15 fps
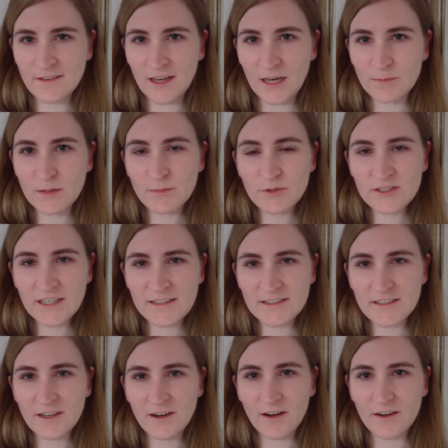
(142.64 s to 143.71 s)
I'll be
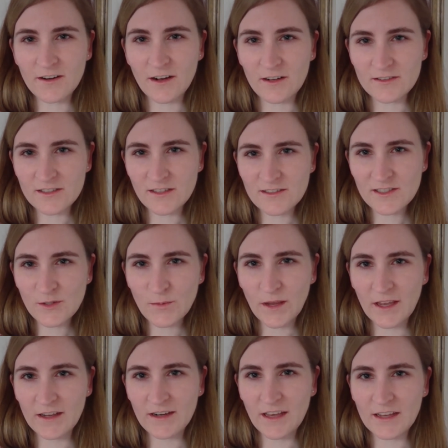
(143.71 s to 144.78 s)
presenting on
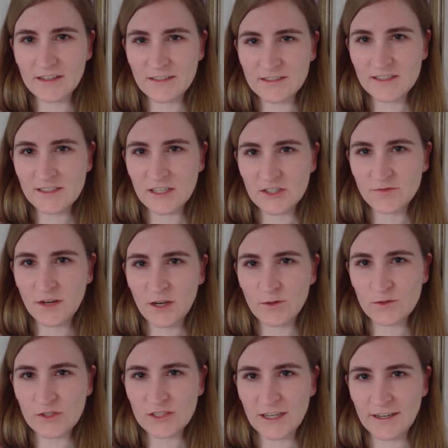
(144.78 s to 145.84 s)
Alsace-Lorraine and
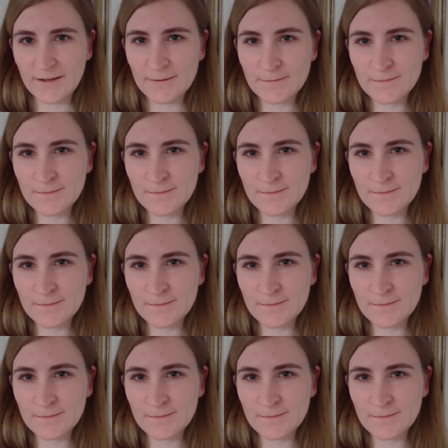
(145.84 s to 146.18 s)
Schleswig-Holstein.